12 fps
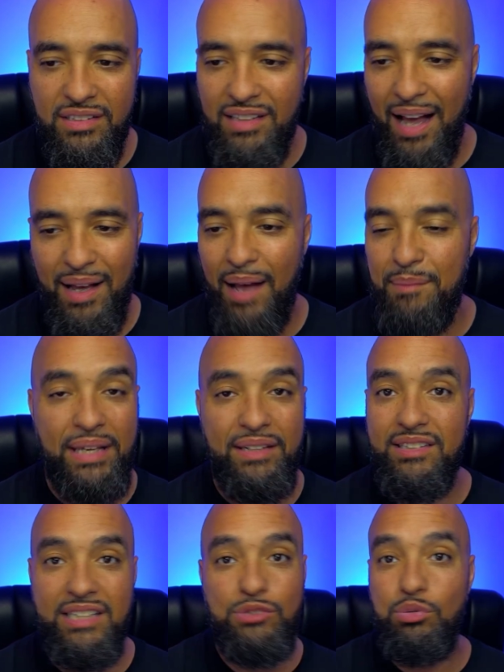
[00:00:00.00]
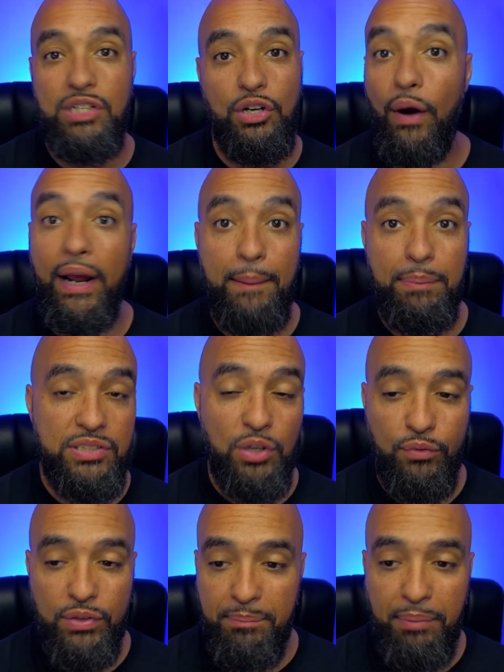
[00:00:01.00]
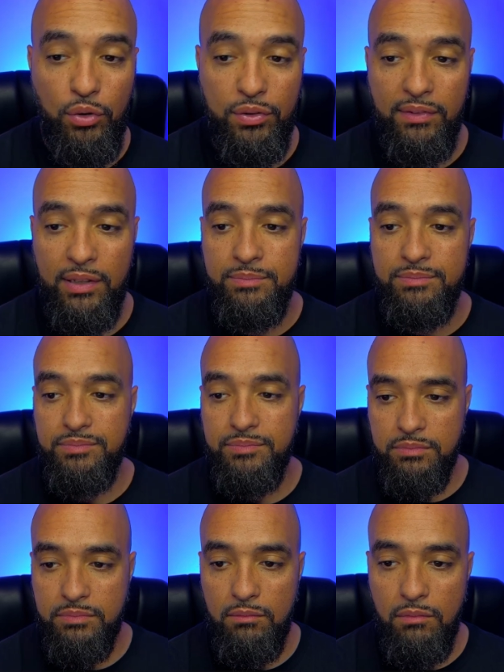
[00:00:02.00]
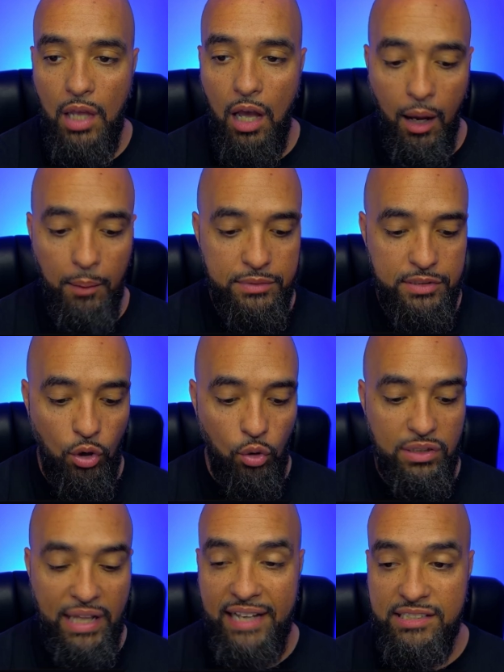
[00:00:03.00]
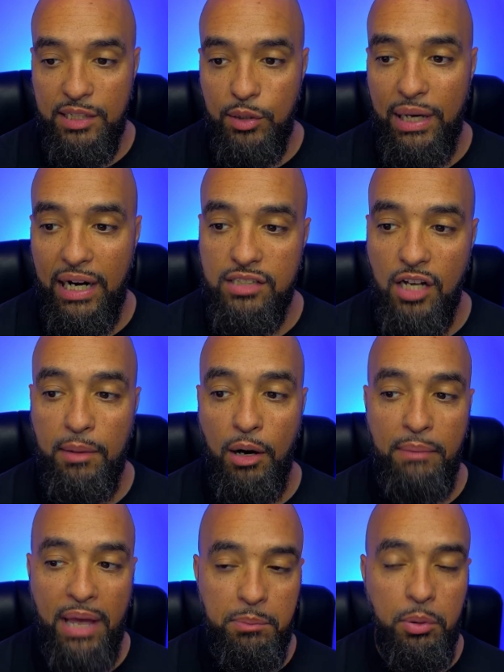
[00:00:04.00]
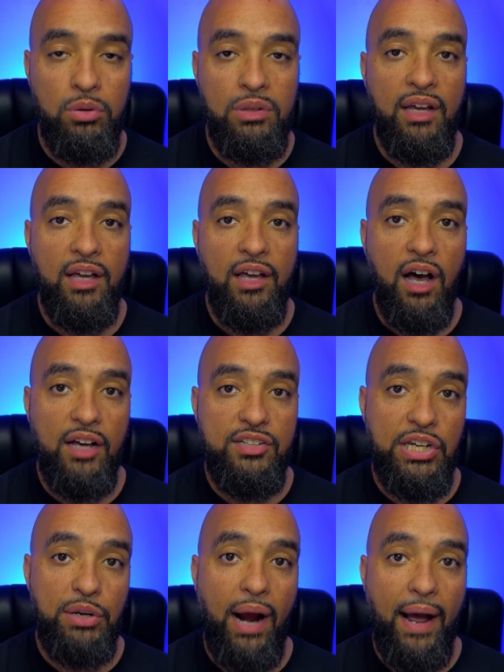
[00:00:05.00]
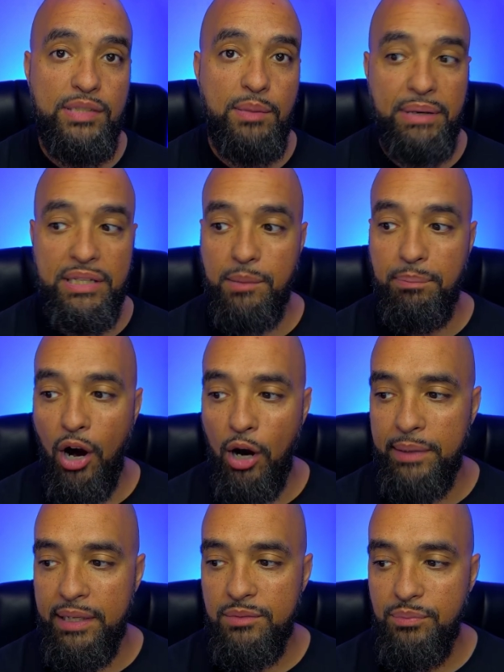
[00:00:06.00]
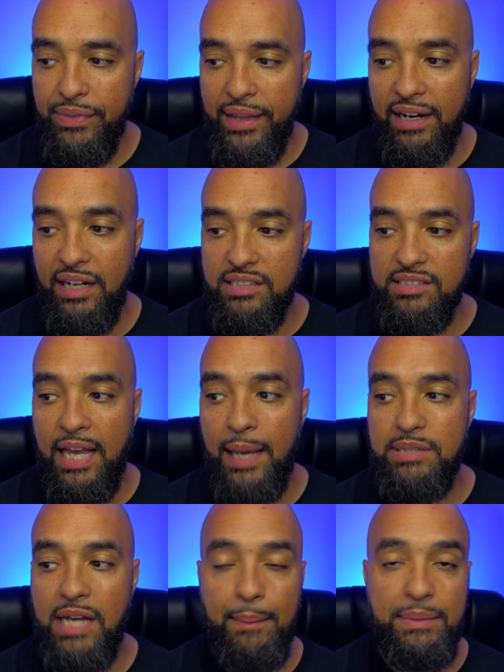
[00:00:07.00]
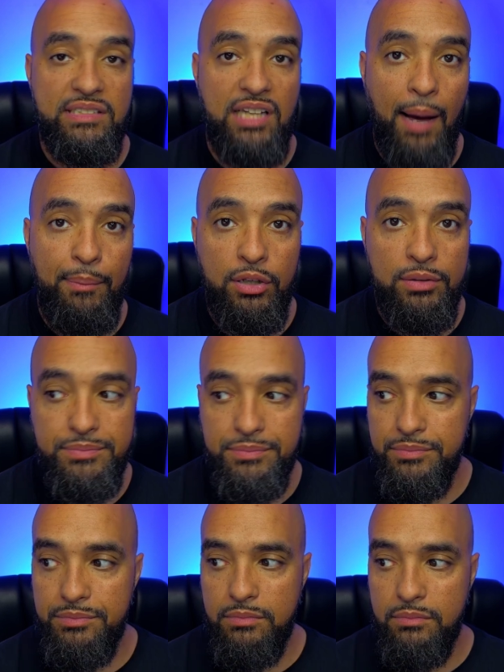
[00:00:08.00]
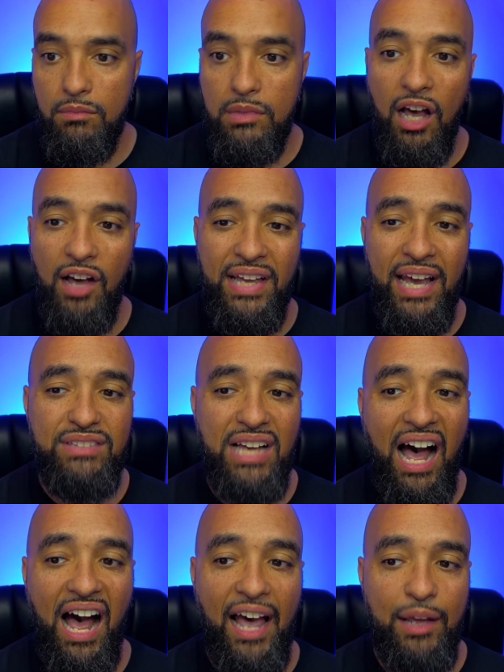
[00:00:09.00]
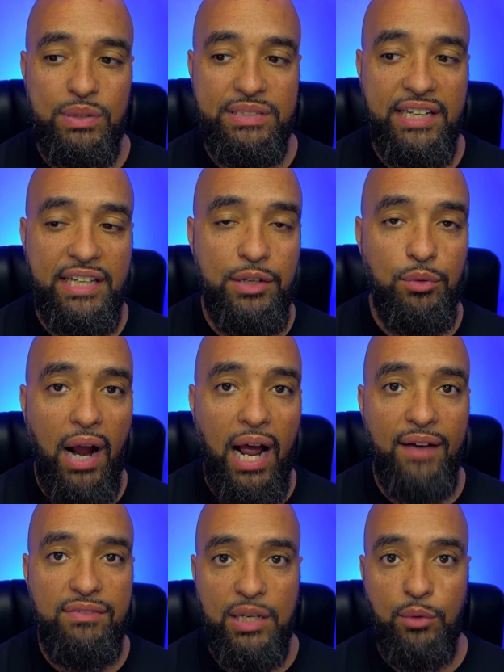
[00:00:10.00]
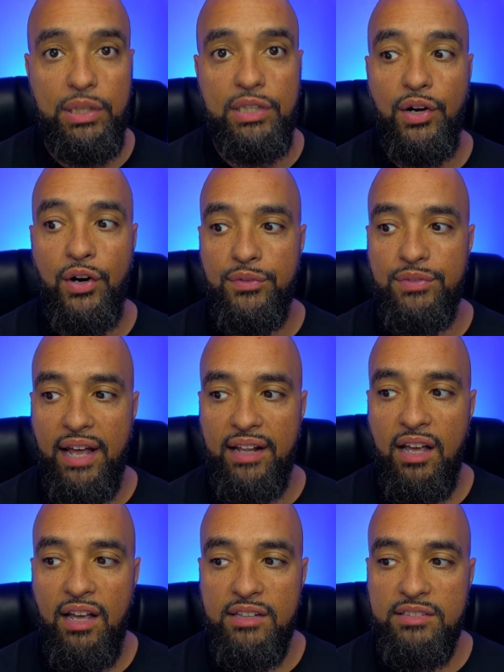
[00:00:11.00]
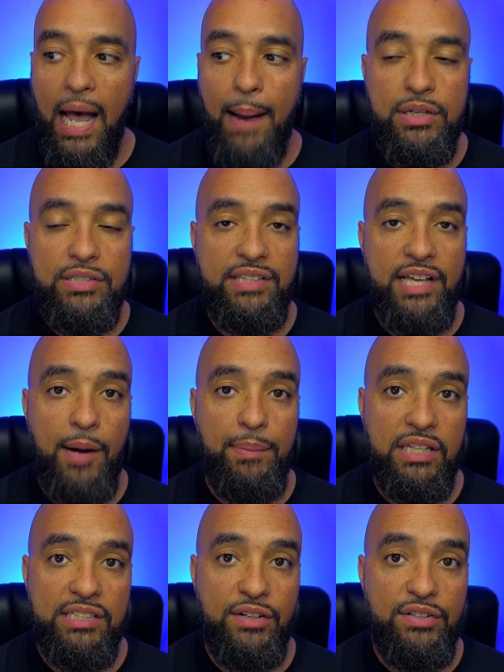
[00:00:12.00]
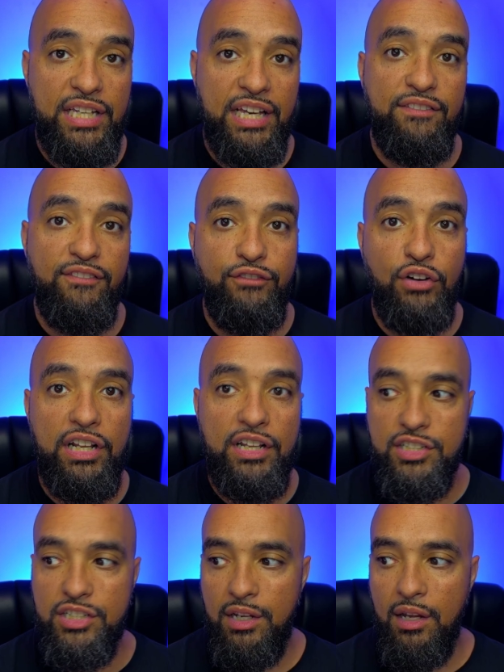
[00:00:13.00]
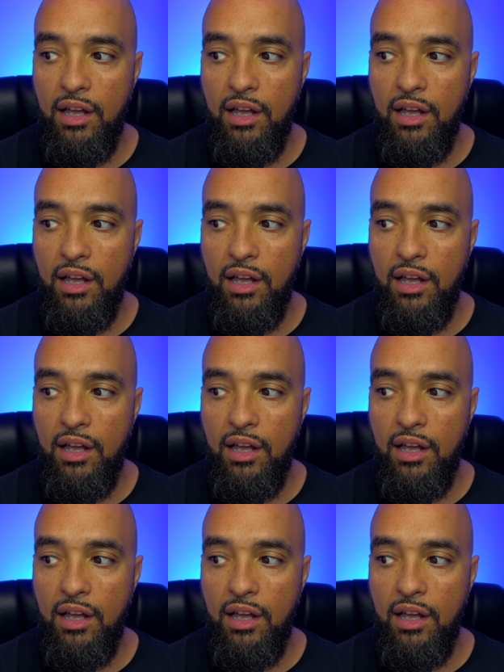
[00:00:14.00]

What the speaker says: I mean, this was a great episode for the both of them. So lastly, we got to talk about Mabel. She arrives at Ben's apartment and at the same time as Tobert. They have to hide when Dickie arrives, and we learn that Tobert is there because there's hidden footage